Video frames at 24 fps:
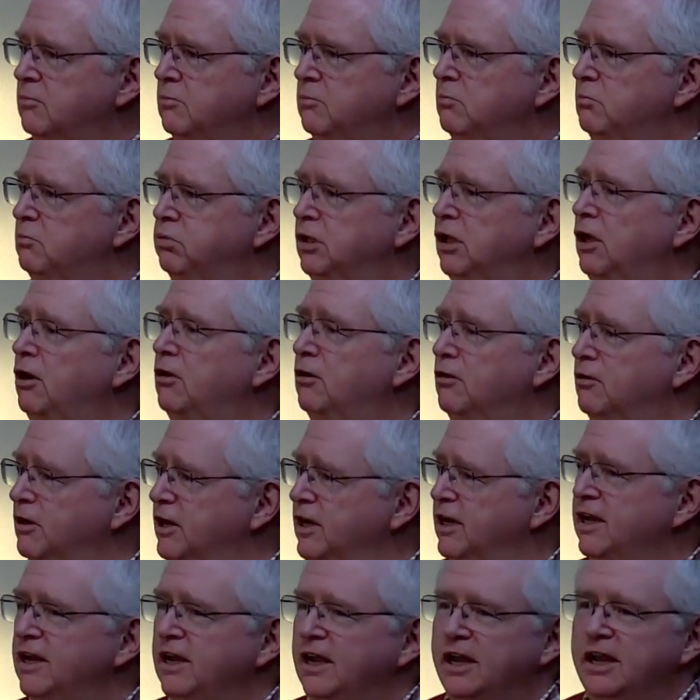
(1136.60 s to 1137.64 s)
blow,
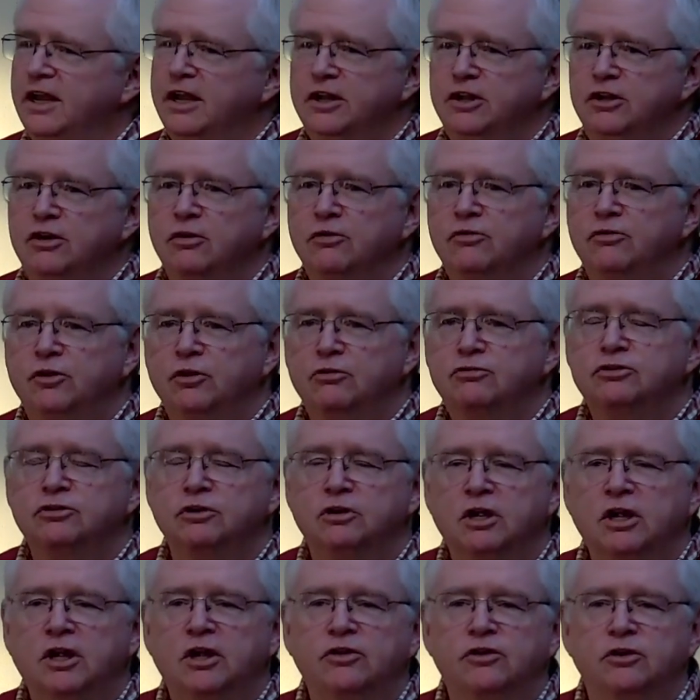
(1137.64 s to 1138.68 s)
you know, those
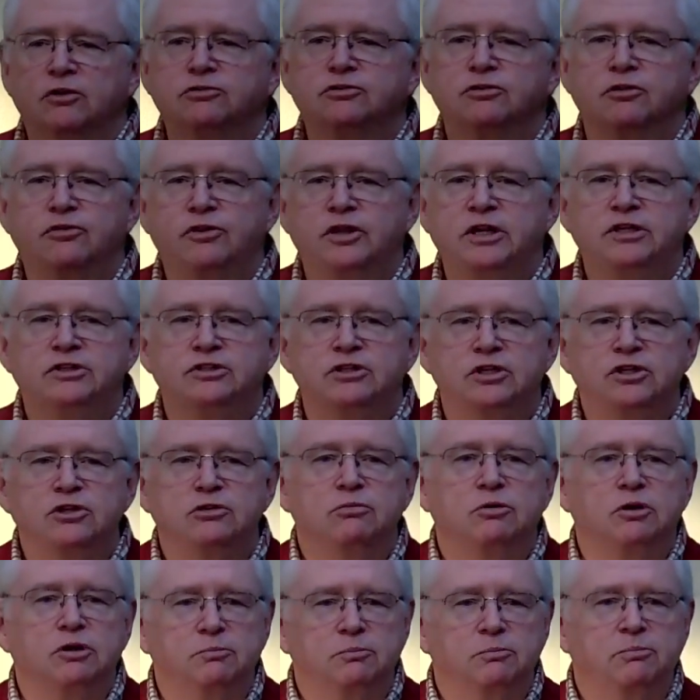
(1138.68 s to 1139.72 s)
are things that
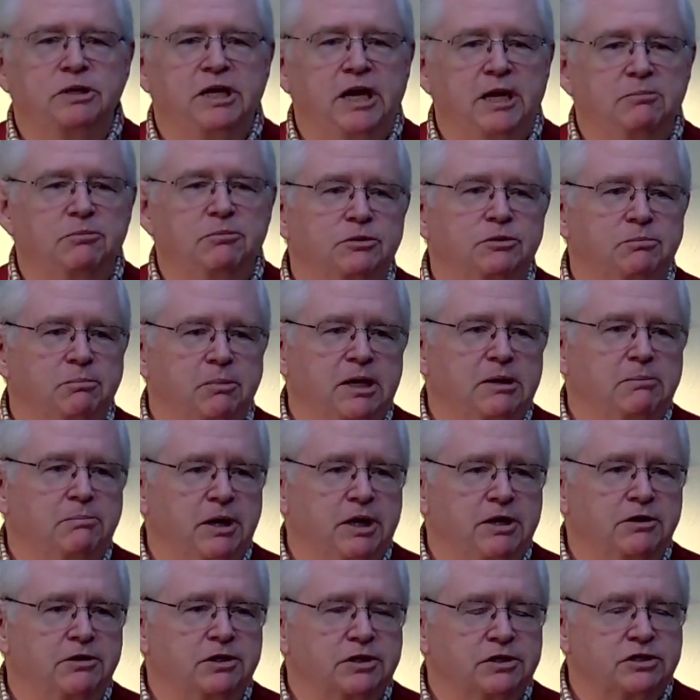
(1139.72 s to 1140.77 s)
you will be to make
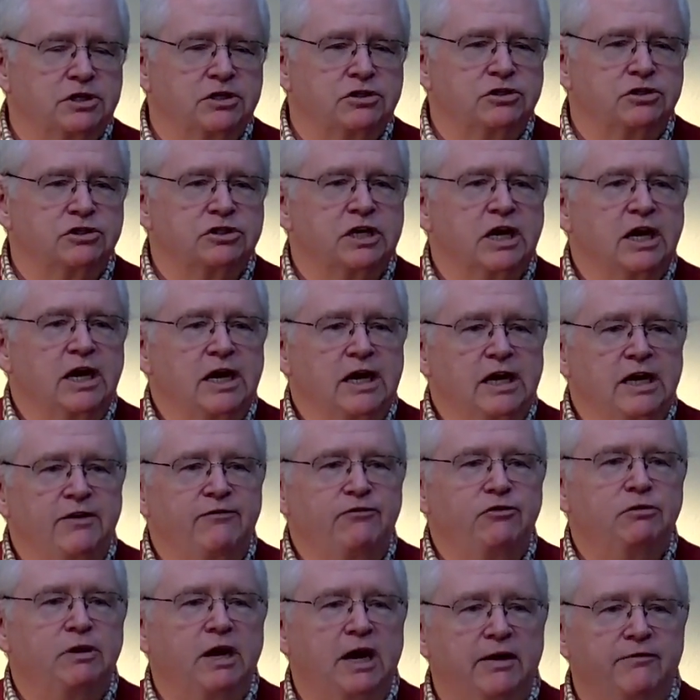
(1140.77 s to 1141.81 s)
better decisions
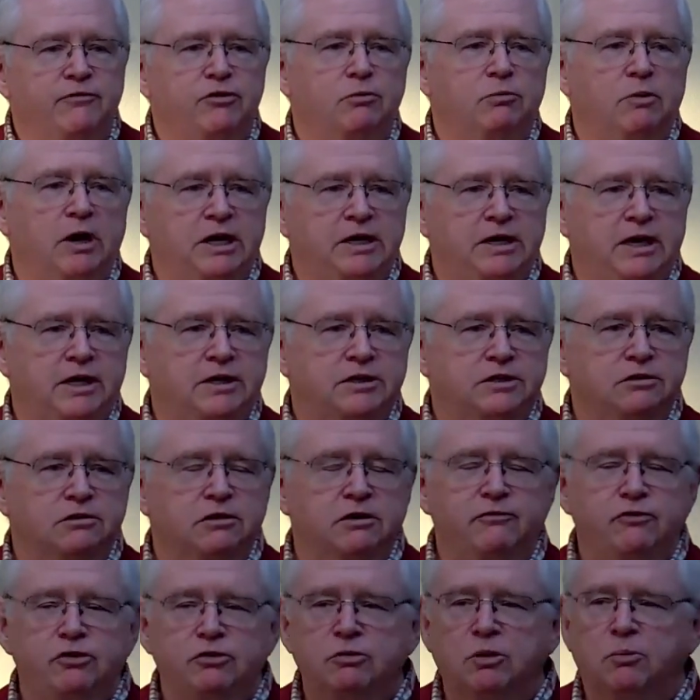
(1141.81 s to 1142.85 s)
if you have the right
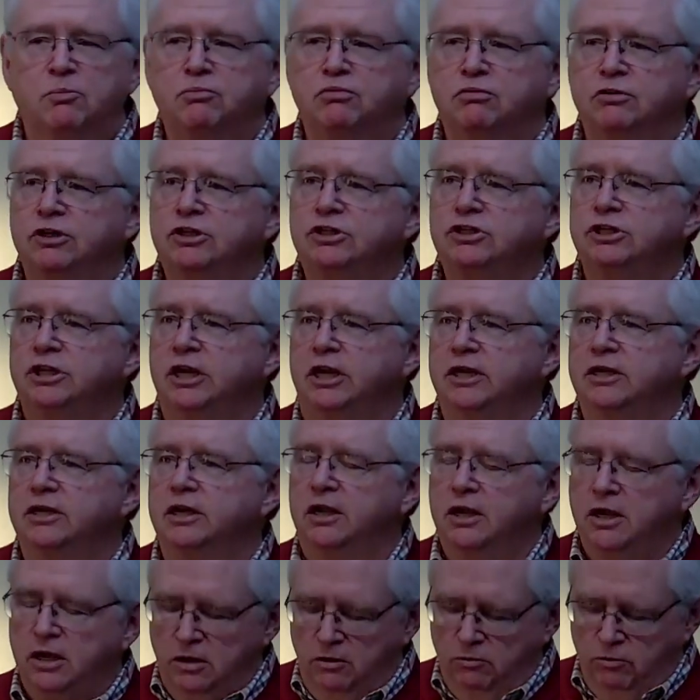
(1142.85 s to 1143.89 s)
attitude, if you appreciate
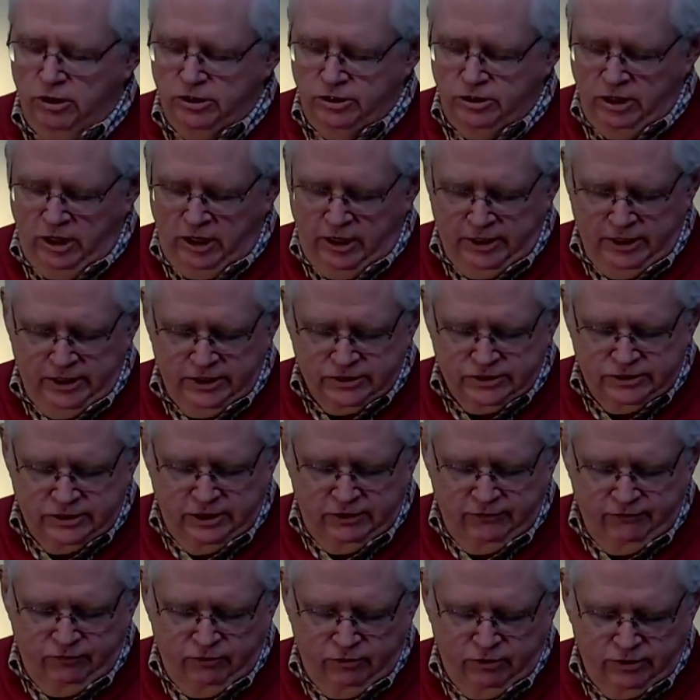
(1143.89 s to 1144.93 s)
what God has
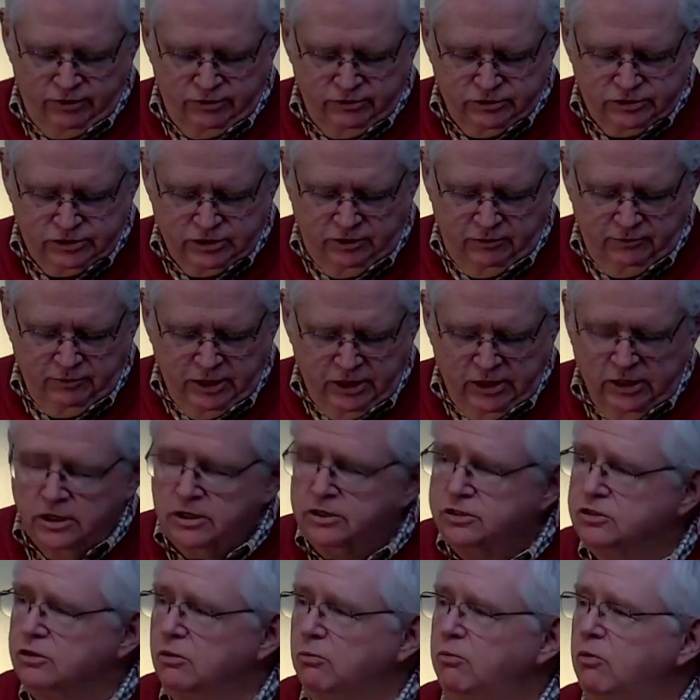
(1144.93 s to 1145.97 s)
done for you. So
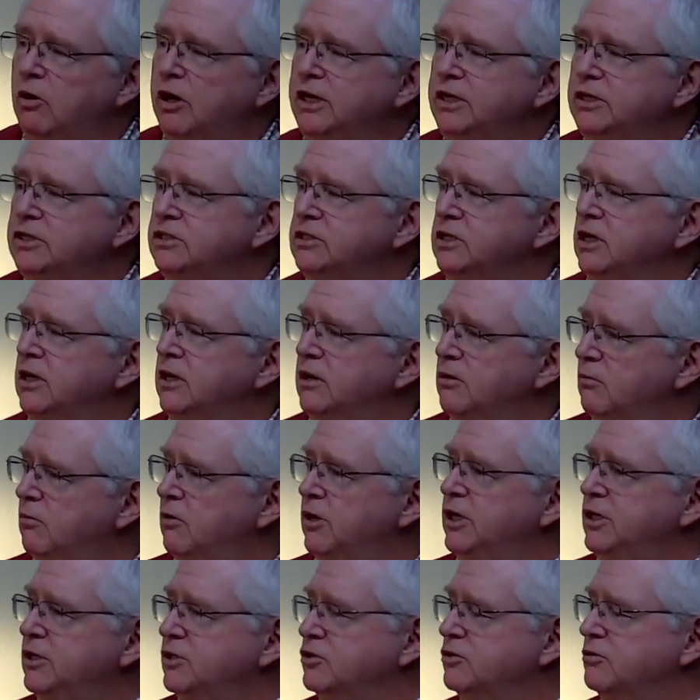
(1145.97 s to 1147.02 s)
what is
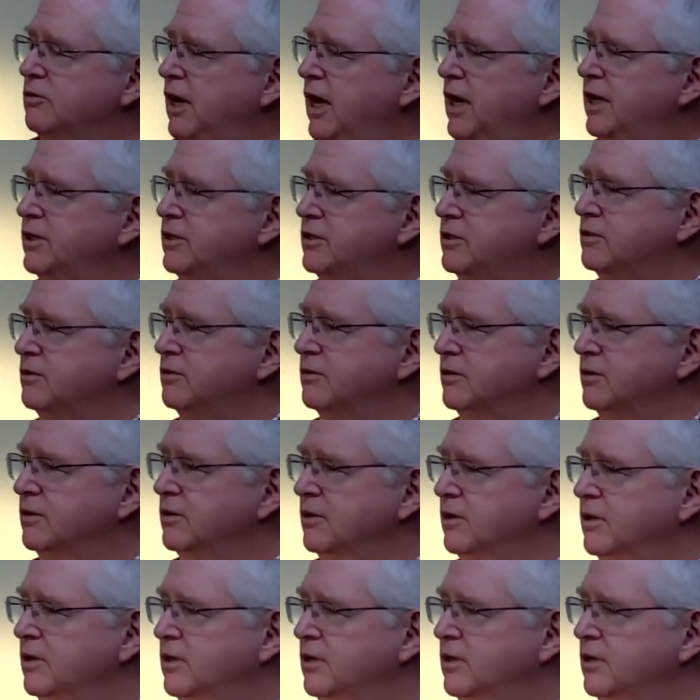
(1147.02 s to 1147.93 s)
your attitude?